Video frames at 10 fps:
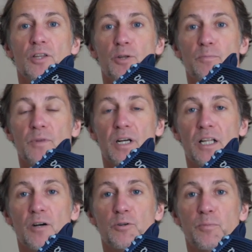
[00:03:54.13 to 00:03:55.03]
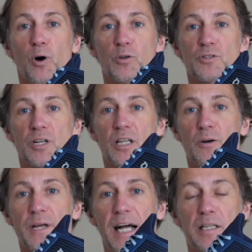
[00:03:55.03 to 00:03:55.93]
the Cloud pods, the
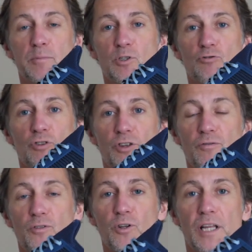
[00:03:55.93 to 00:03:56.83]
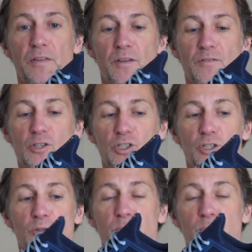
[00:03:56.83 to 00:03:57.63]
Cloud elements run the full length of the shoe,